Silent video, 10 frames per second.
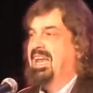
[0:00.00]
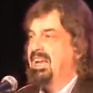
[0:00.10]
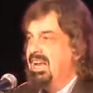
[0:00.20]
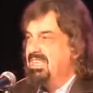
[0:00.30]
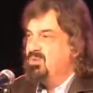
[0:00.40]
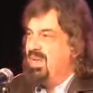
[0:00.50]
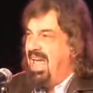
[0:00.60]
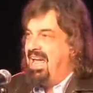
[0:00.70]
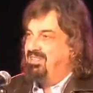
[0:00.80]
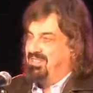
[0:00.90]
unless we
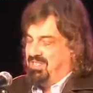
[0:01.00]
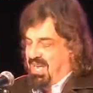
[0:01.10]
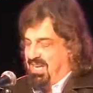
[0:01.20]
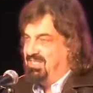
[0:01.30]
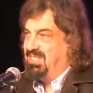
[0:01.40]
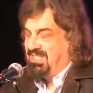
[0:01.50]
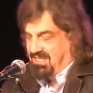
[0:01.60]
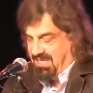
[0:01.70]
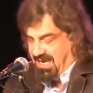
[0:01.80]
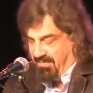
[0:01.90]
exercise these
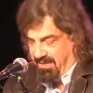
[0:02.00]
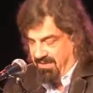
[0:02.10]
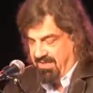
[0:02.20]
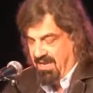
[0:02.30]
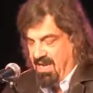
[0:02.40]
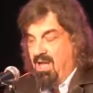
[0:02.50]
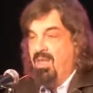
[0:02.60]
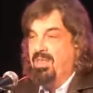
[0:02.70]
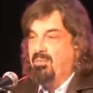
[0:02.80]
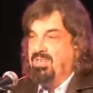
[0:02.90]
demons
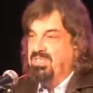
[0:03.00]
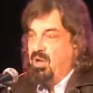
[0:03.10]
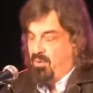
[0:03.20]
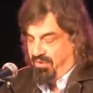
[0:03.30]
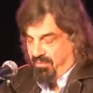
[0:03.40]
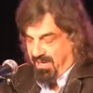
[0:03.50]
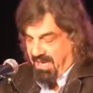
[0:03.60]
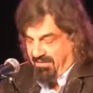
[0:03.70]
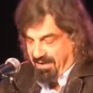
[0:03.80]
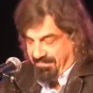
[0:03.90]
that we so want to
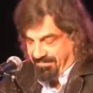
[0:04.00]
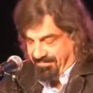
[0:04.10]
believe in.